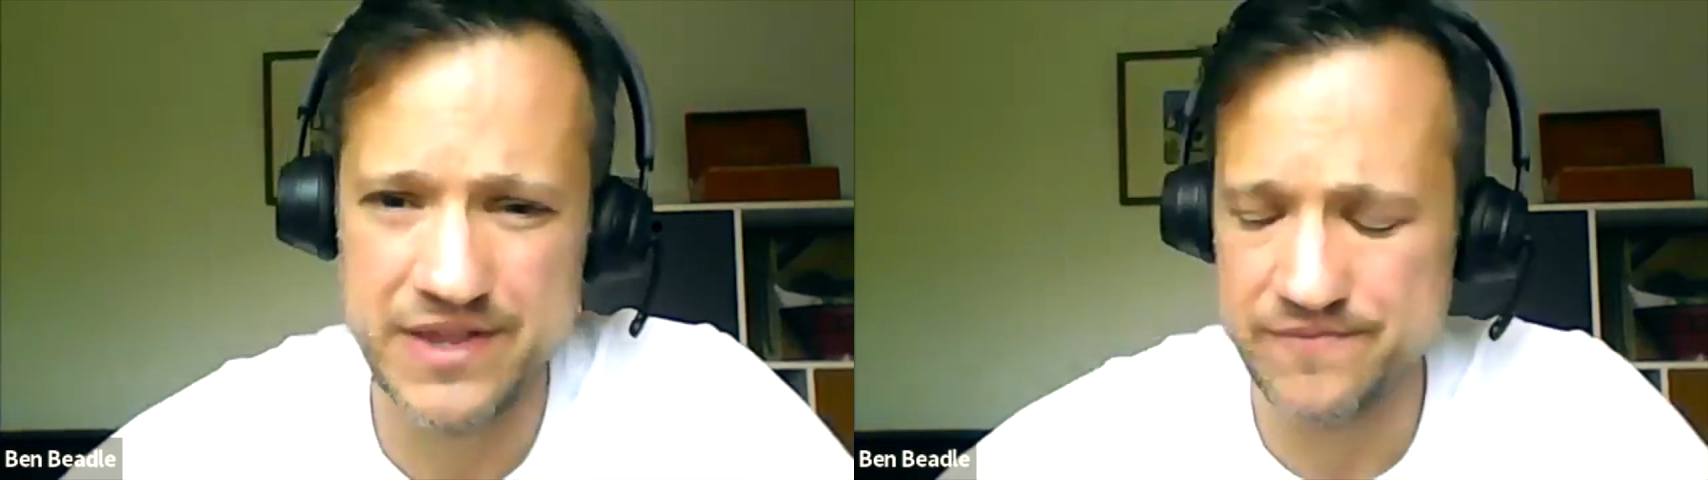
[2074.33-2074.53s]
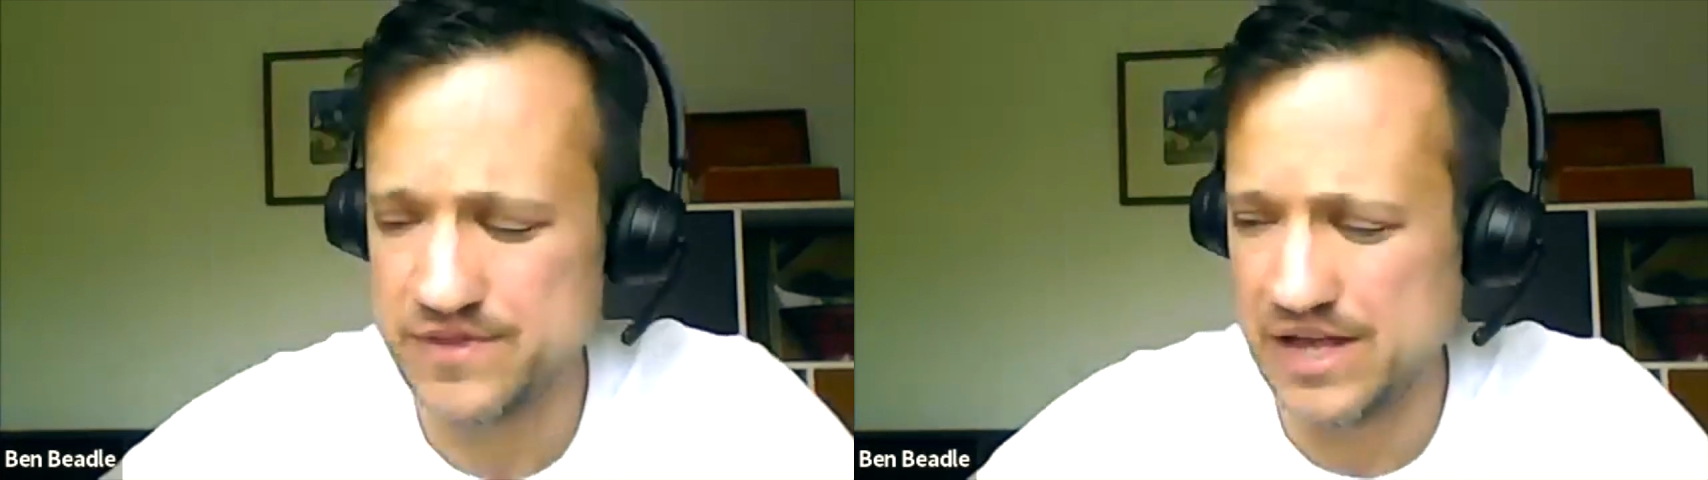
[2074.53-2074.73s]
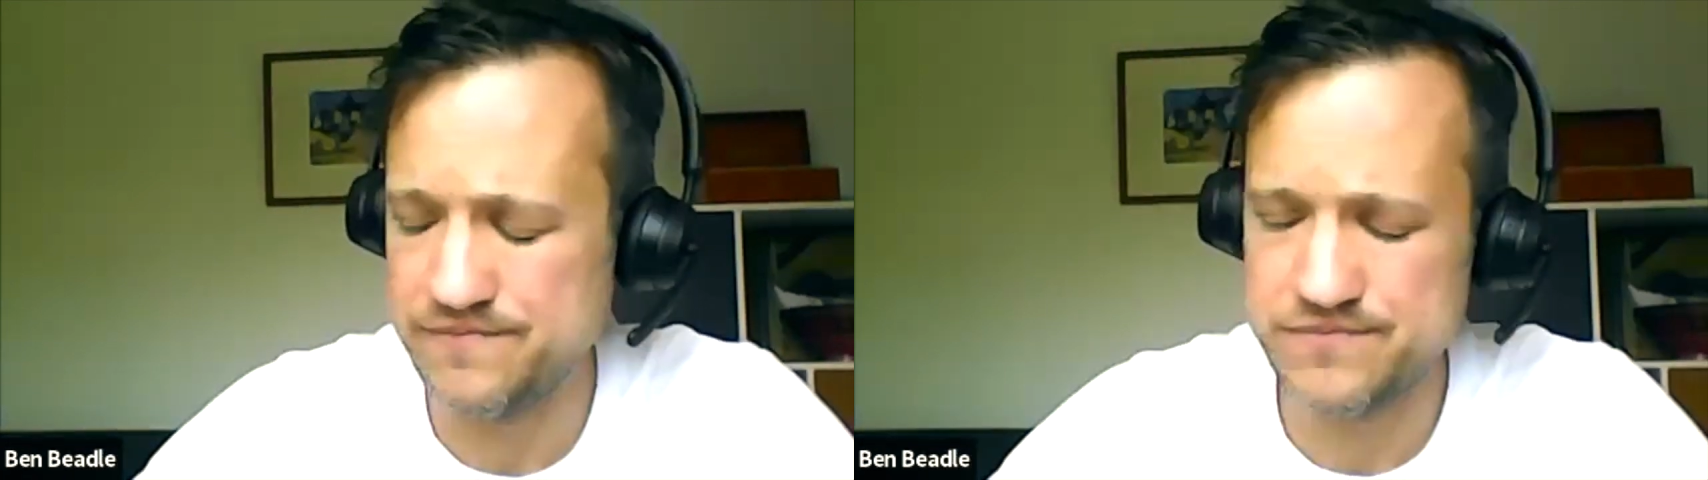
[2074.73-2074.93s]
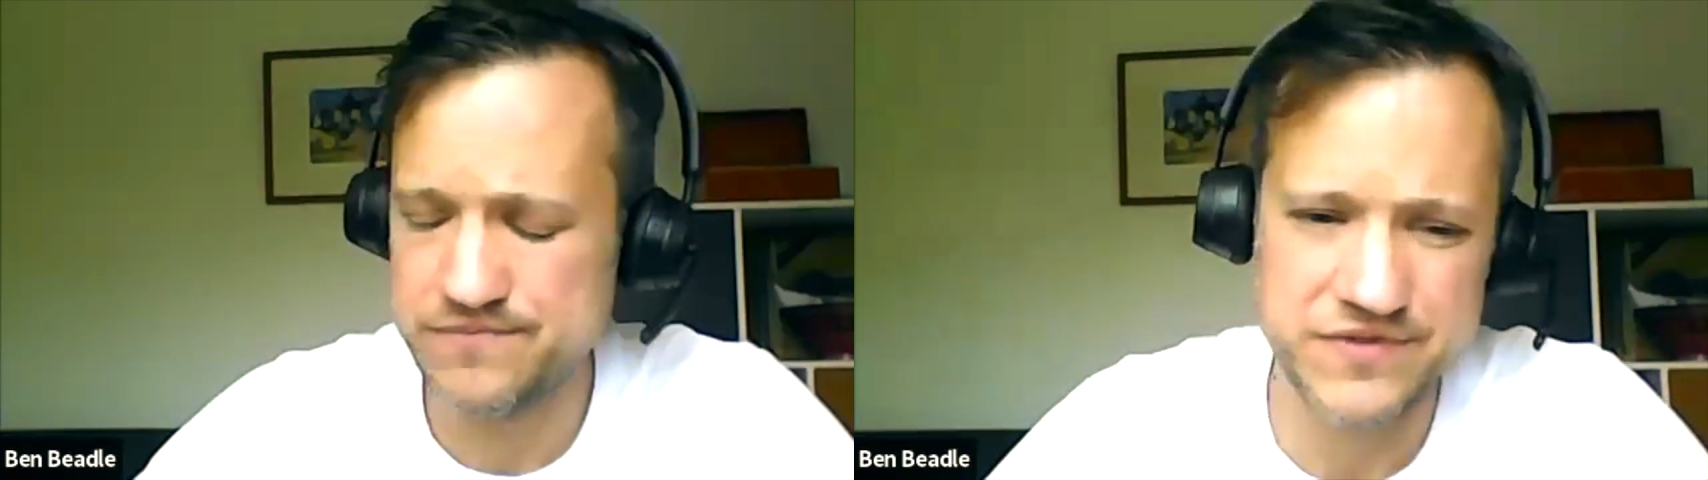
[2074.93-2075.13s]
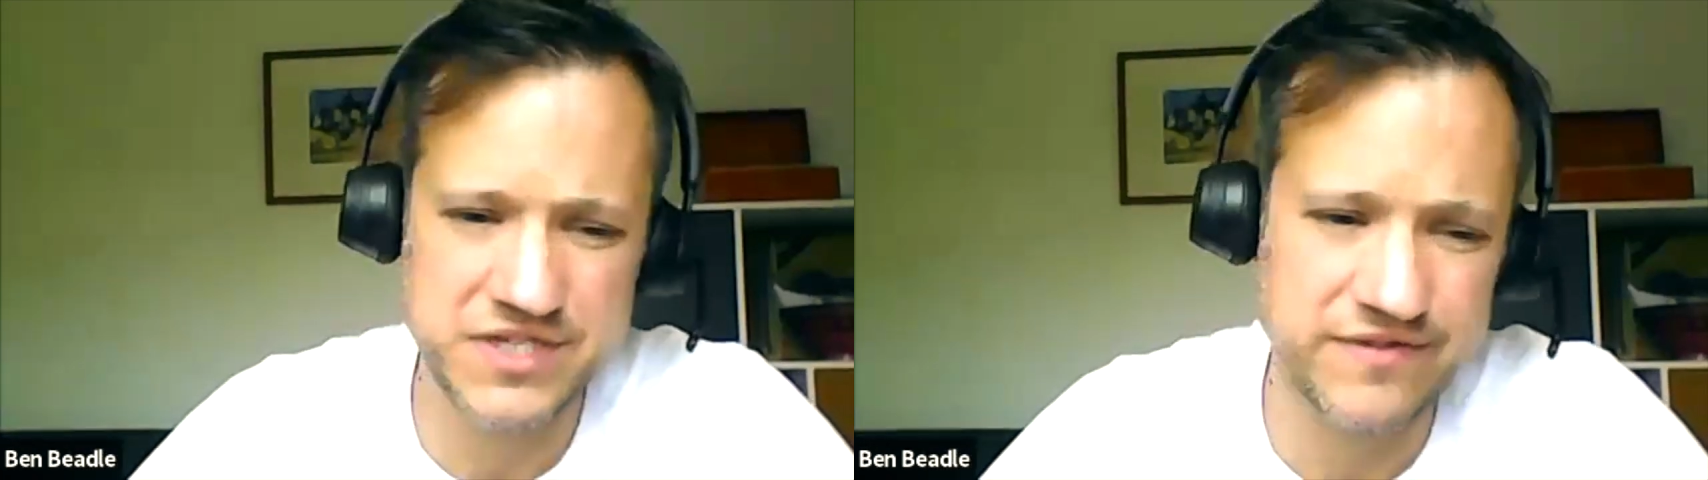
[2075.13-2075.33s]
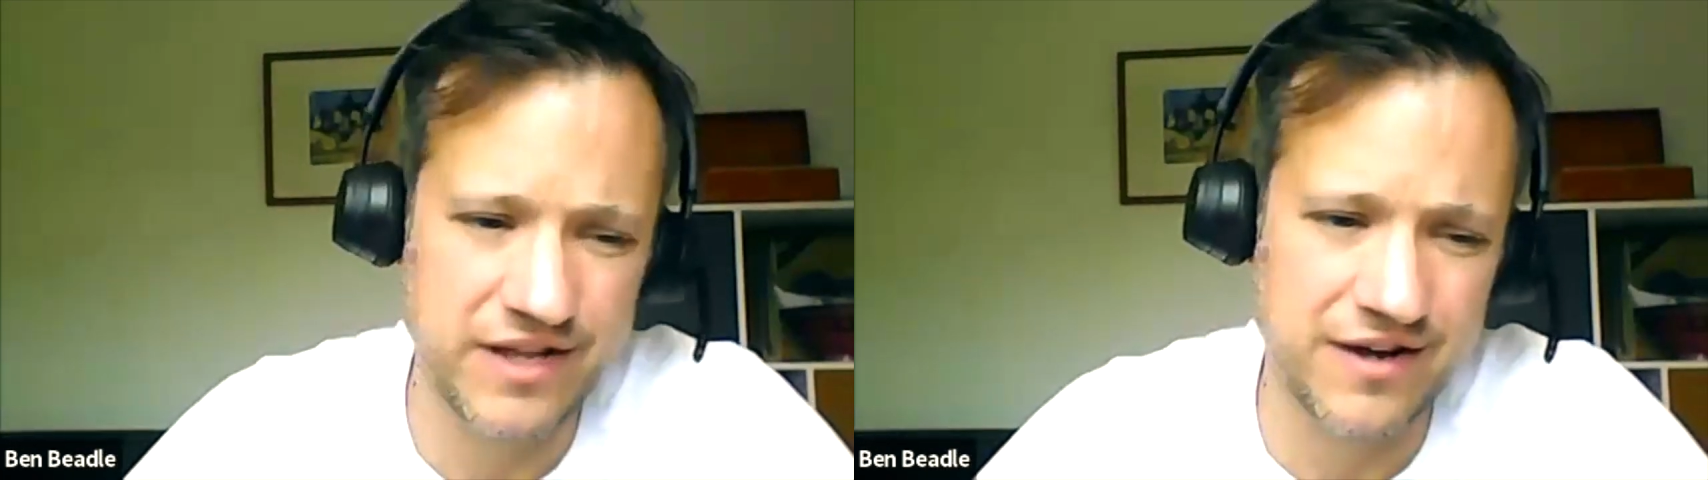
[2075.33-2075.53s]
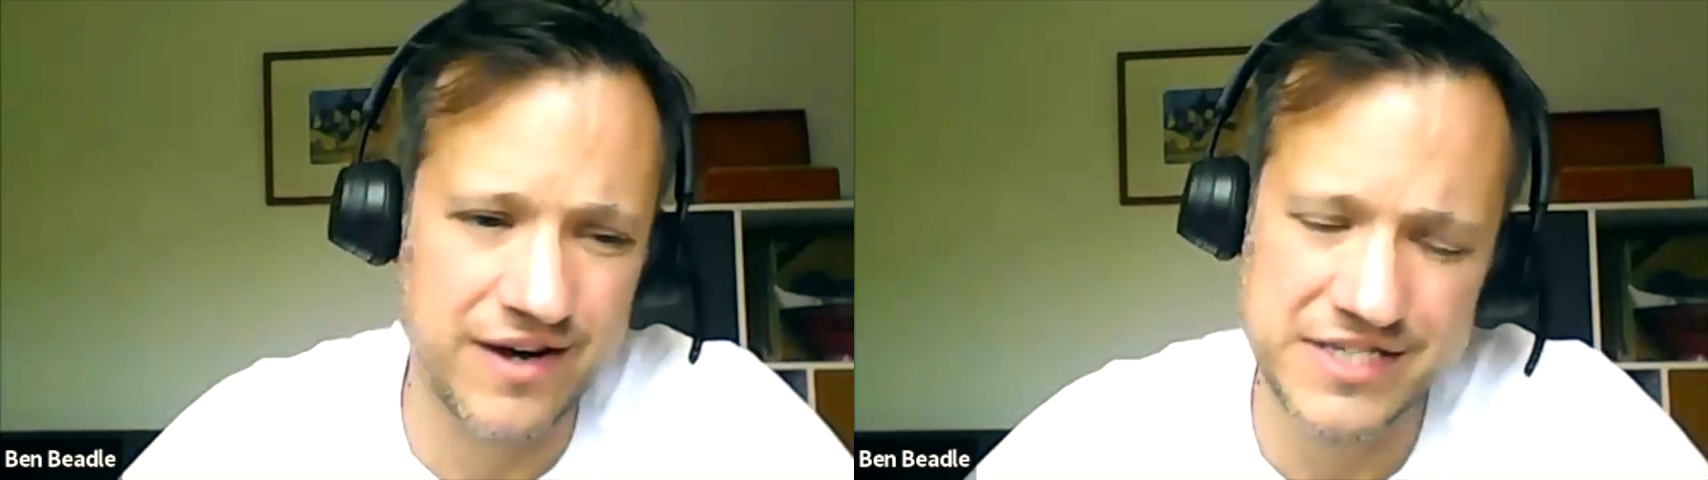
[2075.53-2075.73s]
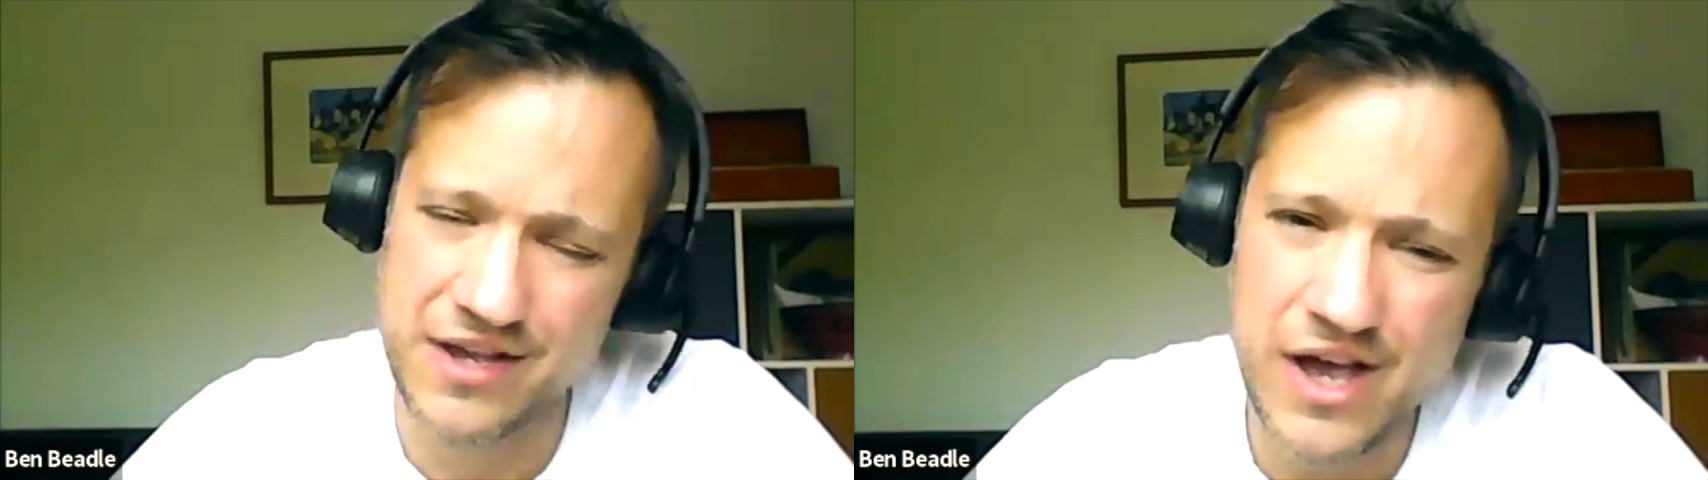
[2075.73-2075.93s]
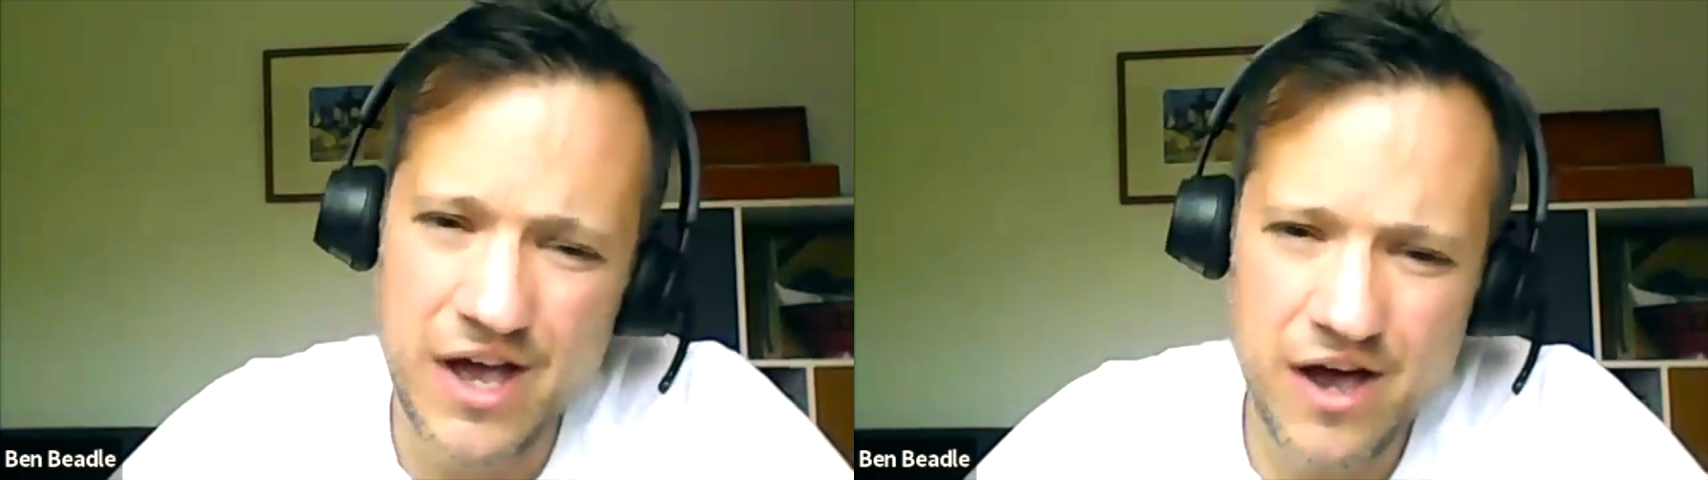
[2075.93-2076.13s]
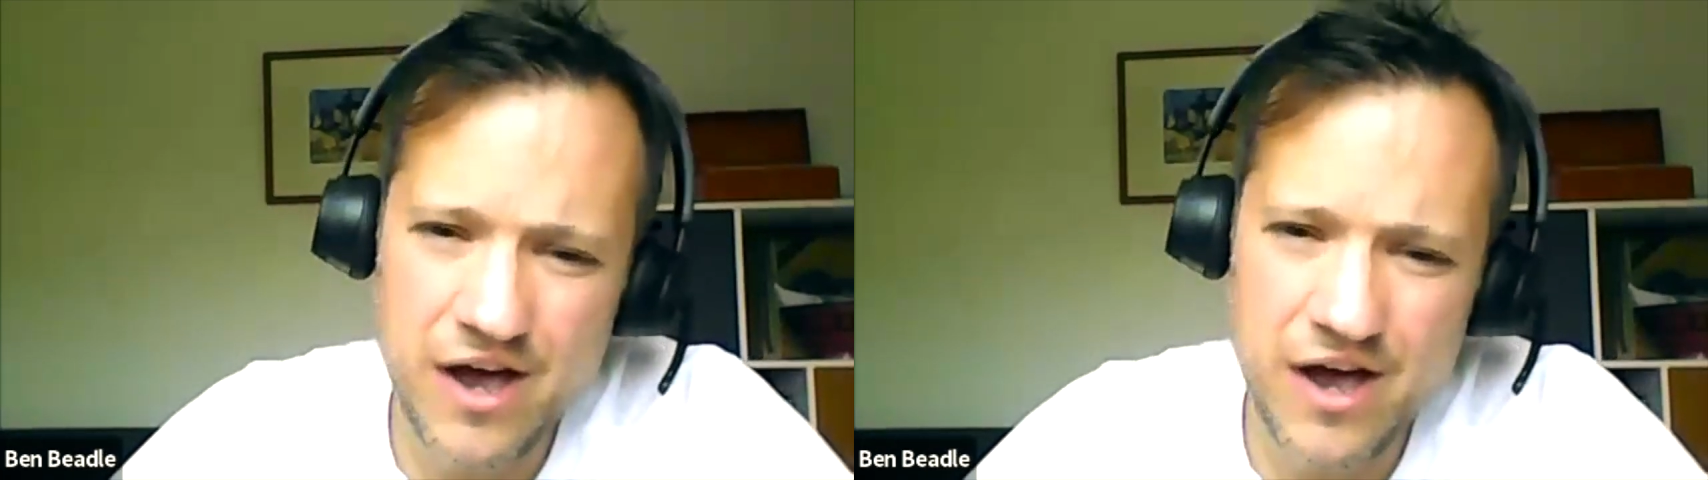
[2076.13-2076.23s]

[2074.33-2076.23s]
and they've seen the light. So